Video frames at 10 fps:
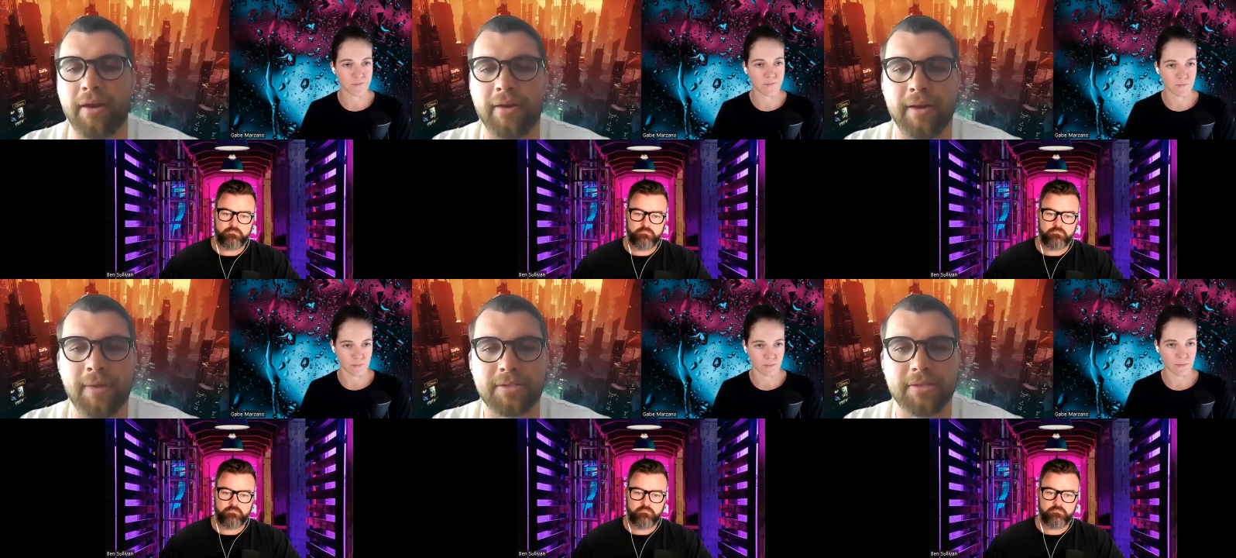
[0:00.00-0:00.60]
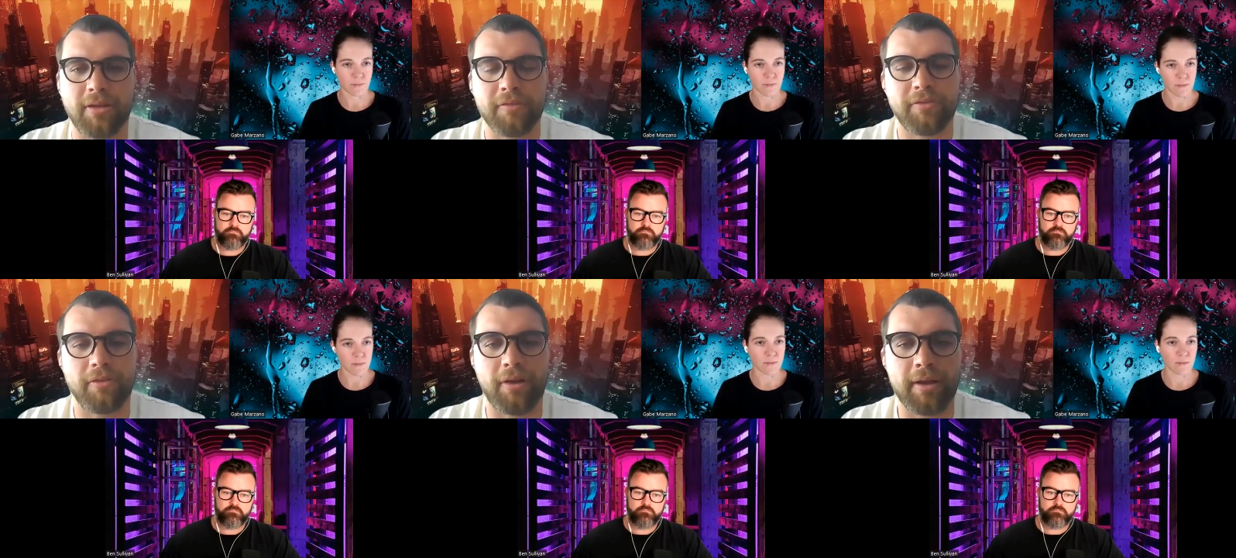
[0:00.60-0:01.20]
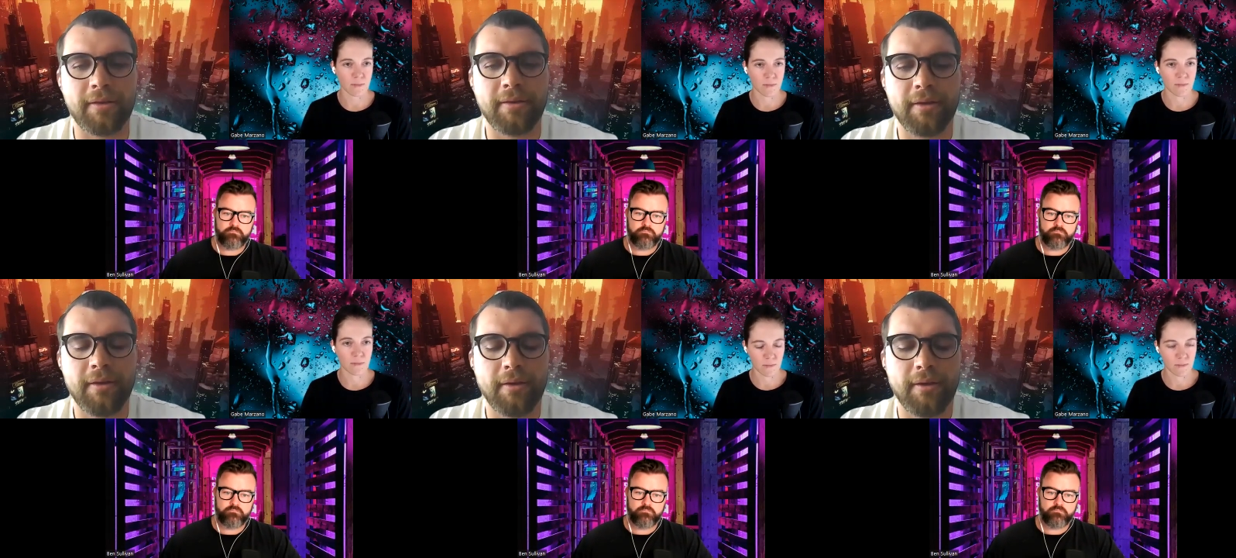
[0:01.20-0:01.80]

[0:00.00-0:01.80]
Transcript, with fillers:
Speaker 1: very much like for like.